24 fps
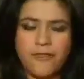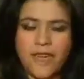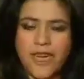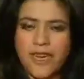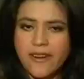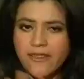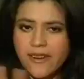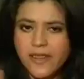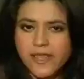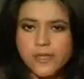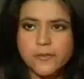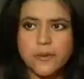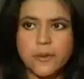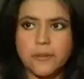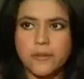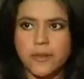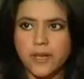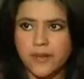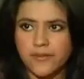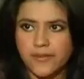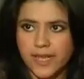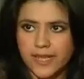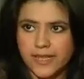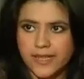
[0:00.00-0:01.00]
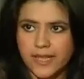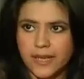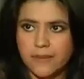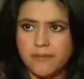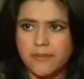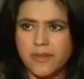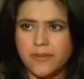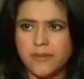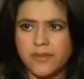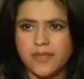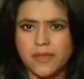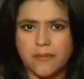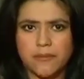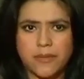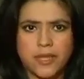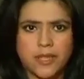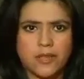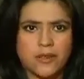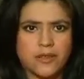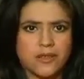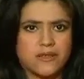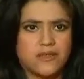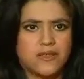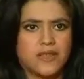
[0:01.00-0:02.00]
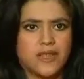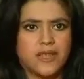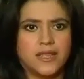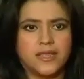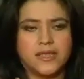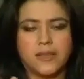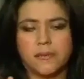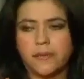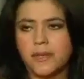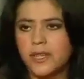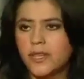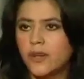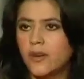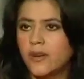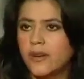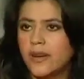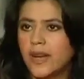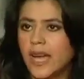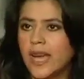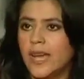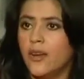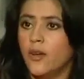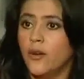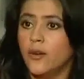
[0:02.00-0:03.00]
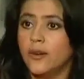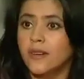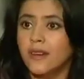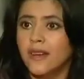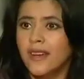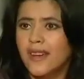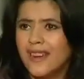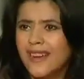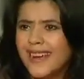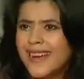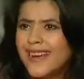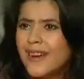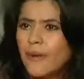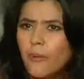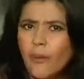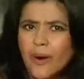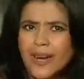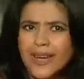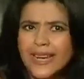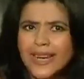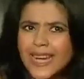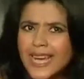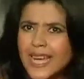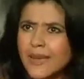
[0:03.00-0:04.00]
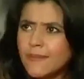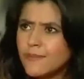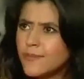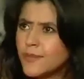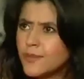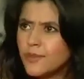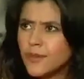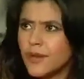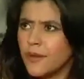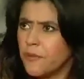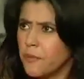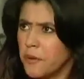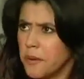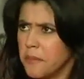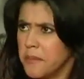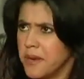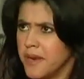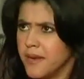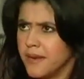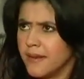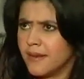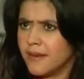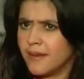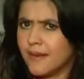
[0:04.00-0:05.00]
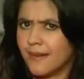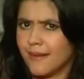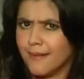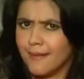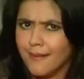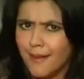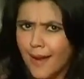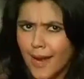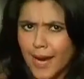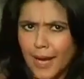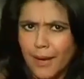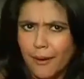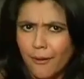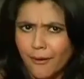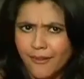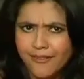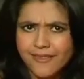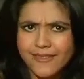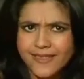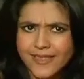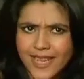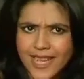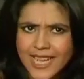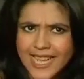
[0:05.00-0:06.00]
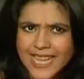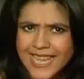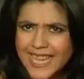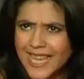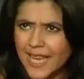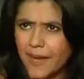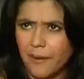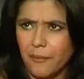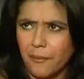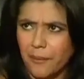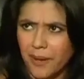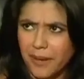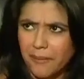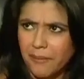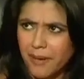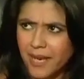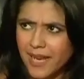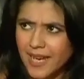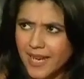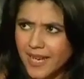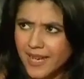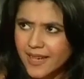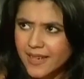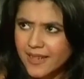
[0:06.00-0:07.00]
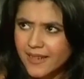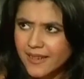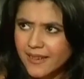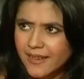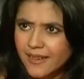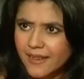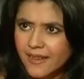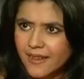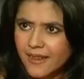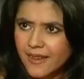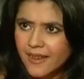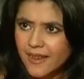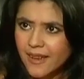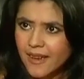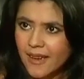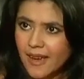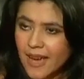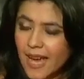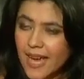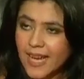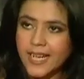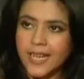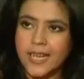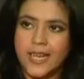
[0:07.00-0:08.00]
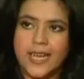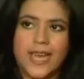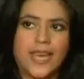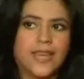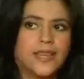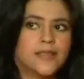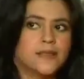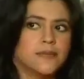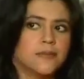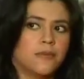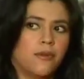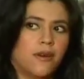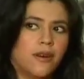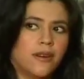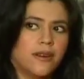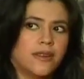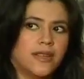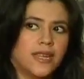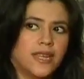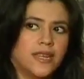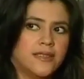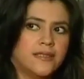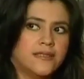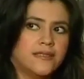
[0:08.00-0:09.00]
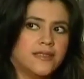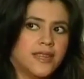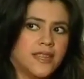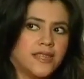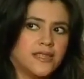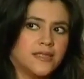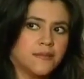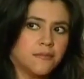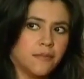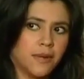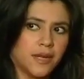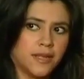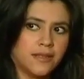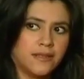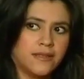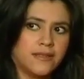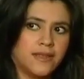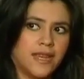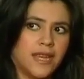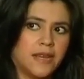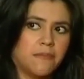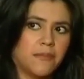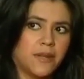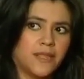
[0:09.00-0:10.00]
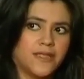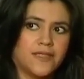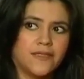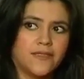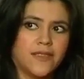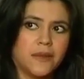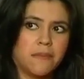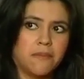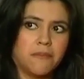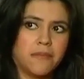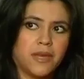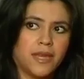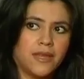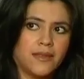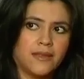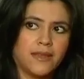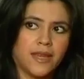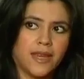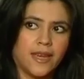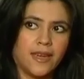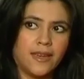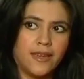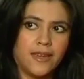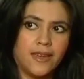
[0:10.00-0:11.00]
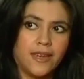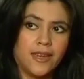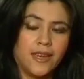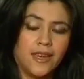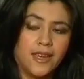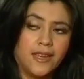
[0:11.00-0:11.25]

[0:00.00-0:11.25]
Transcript: Various women of that time. There was somebody called Silk, somebody called Nylon. What names to give women? Nylon, Silk, they're women. And guess what? In 6 months, 8 months of them being there,